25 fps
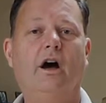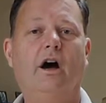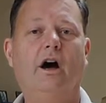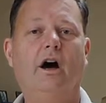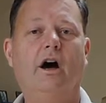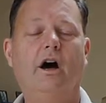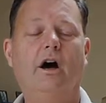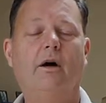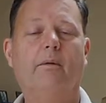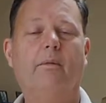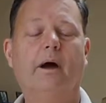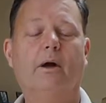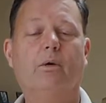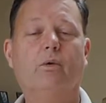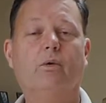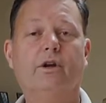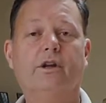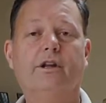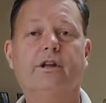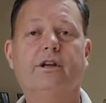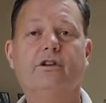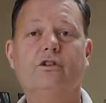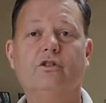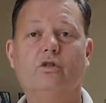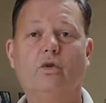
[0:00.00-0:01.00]
I
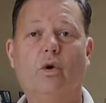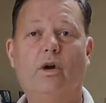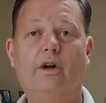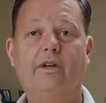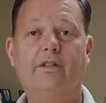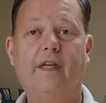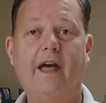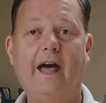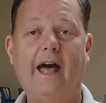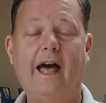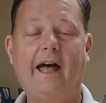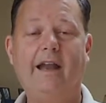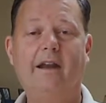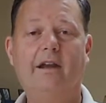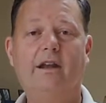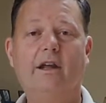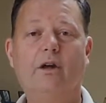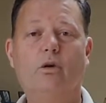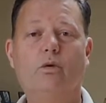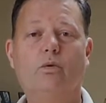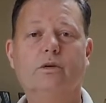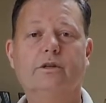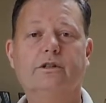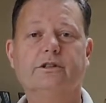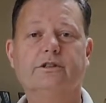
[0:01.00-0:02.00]
really enjoyed that.
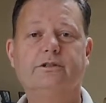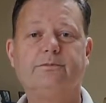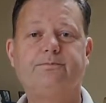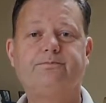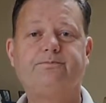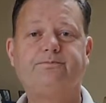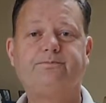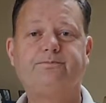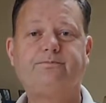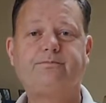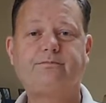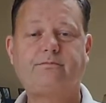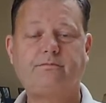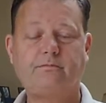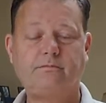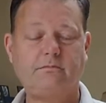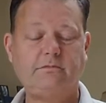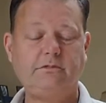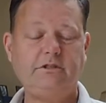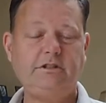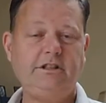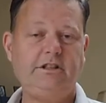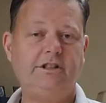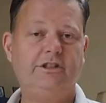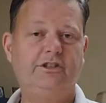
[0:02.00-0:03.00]
It was
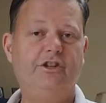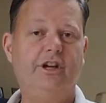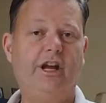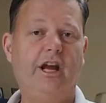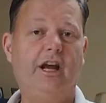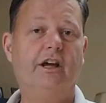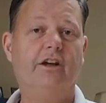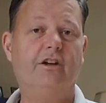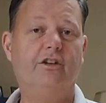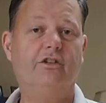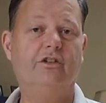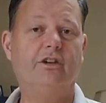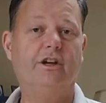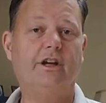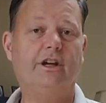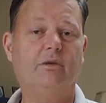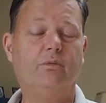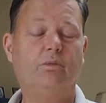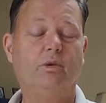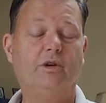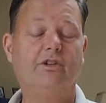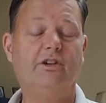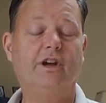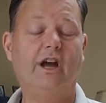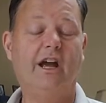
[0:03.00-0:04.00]
challenging,
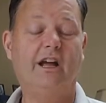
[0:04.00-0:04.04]
which